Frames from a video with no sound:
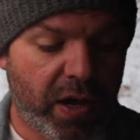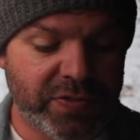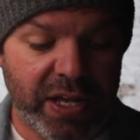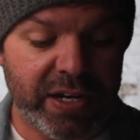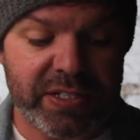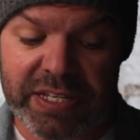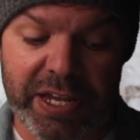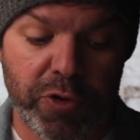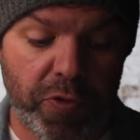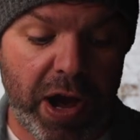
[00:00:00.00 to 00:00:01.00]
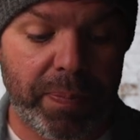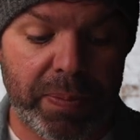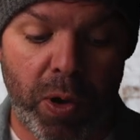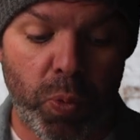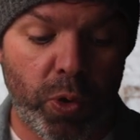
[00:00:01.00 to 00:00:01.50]
I've started to see crap
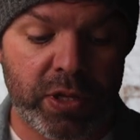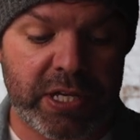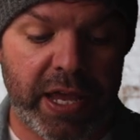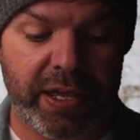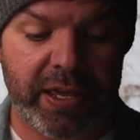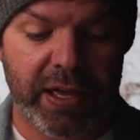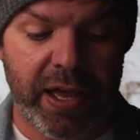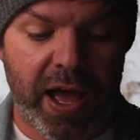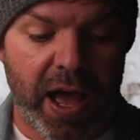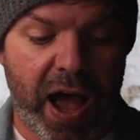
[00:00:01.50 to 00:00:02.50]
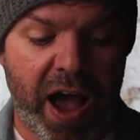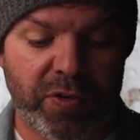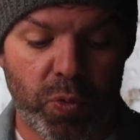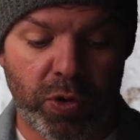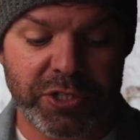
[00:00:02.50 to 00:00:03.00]
in my water tank.
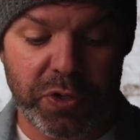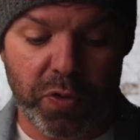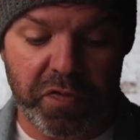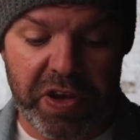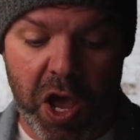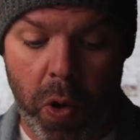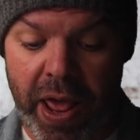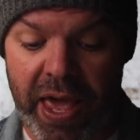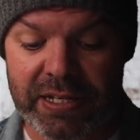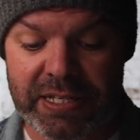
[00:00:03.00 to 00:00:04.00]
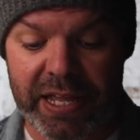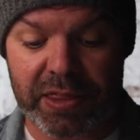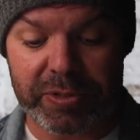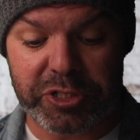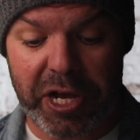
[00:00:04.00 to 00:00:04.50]
After watching your video on how to take
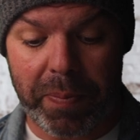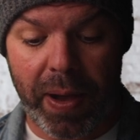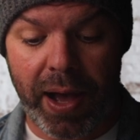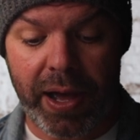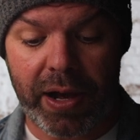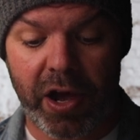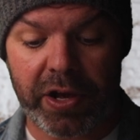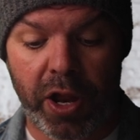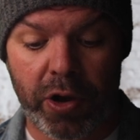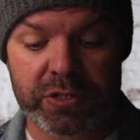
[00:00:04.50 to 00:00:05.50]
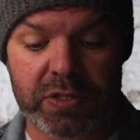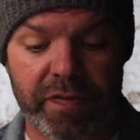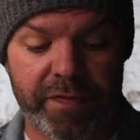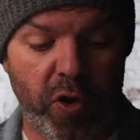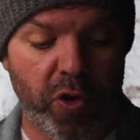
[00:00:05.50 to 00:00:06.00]
the machine apart, I noticed the
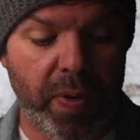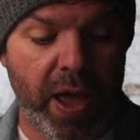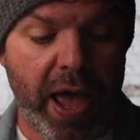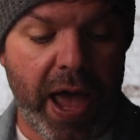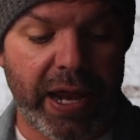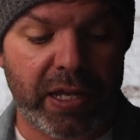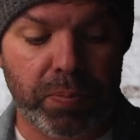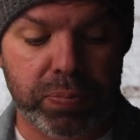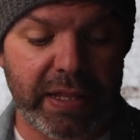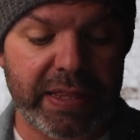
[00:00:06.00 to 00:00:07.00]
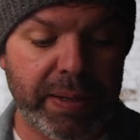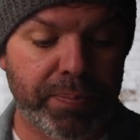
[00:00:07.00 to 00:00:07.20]
foam had completely